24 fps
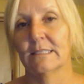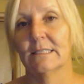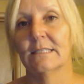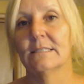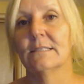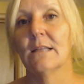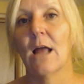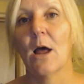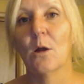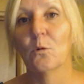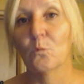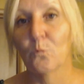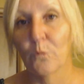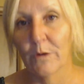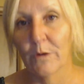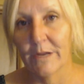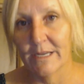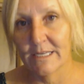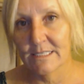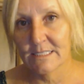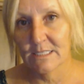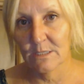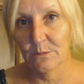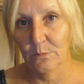It is not
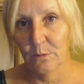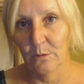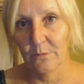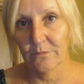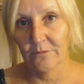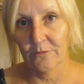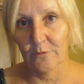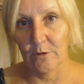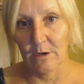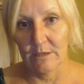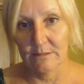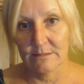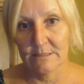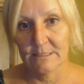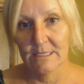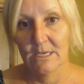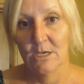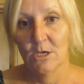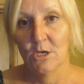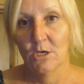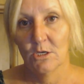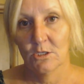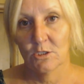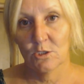reasonable for us
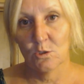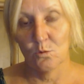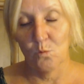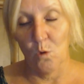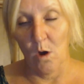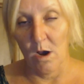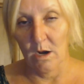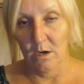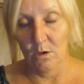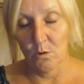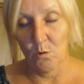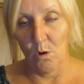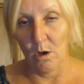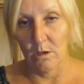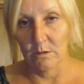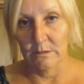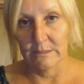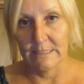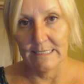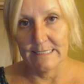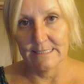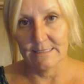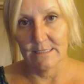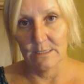to want
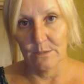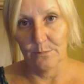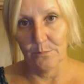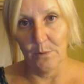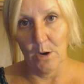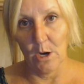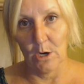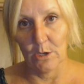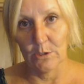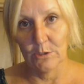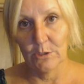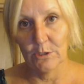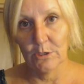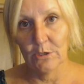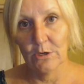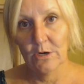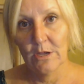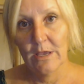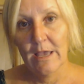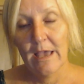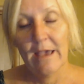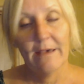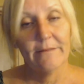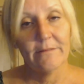qualities in a
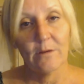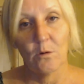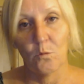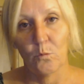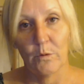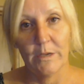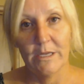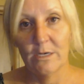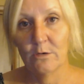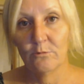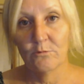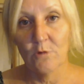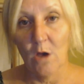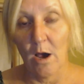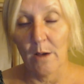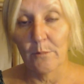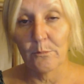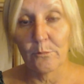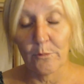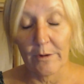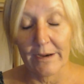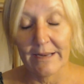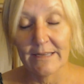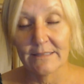partner that we do
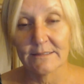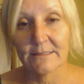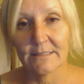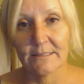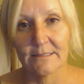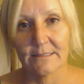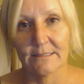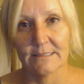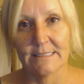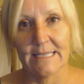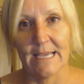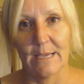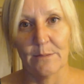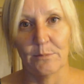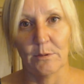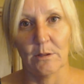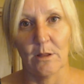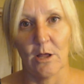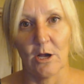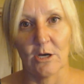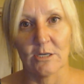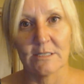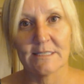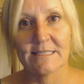not bring to the
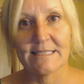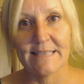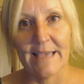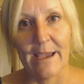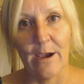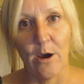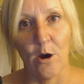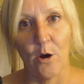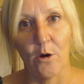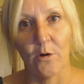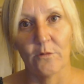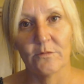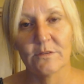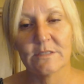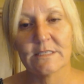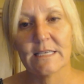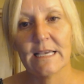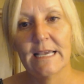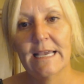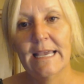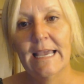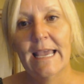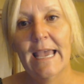table ourselves.